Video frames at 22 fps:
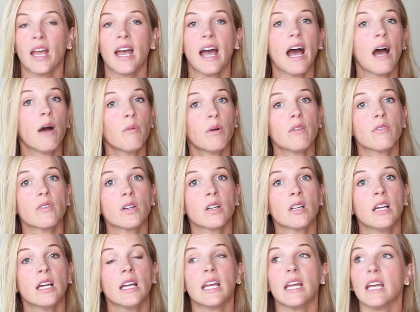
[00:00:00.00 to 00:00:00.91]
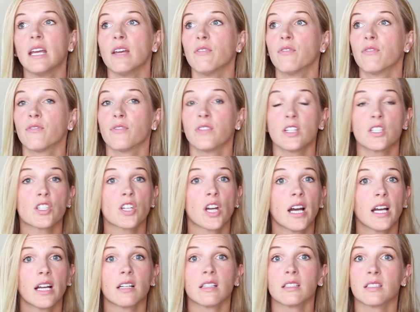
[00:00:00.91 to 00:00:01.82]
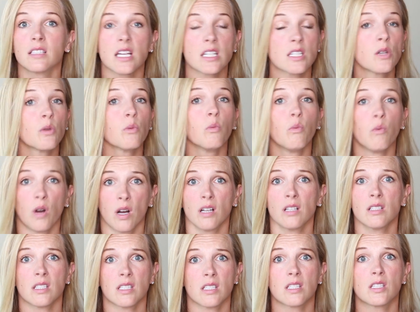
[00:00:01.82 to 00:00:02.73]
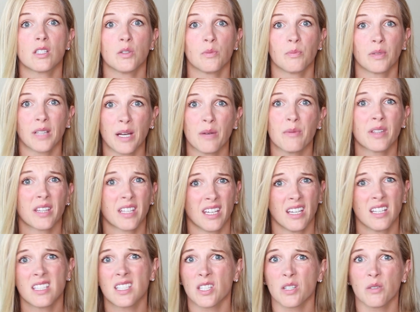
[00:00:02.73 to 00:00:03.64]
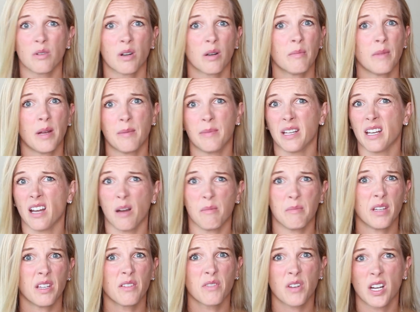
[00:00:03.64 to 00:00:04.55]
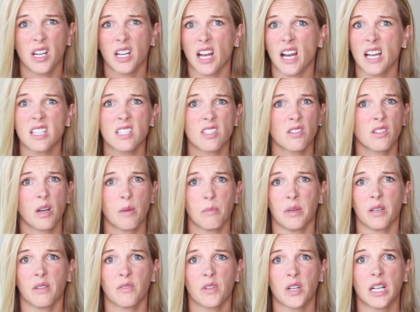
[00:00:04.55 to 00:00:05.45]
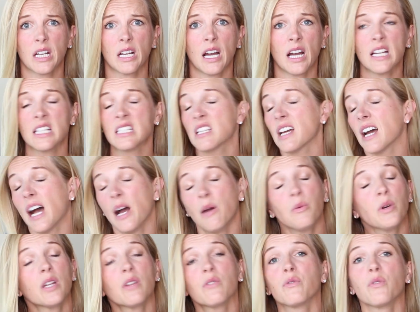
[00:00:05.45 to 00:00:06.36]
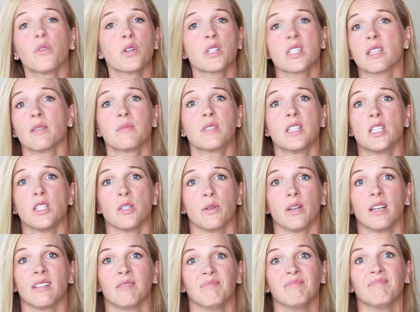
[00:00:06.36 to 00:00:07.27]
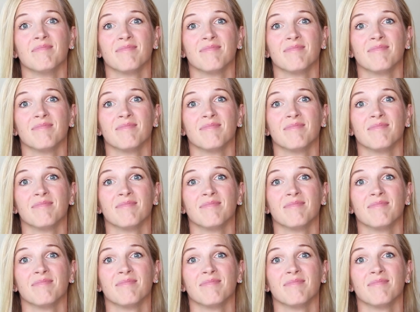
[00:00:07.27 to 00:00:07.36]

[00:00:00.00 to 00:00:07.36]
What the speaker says: However, if the child doesn't want to play with kids who are maybe not being very nice or not being very kind, I wouldn't force them to do it.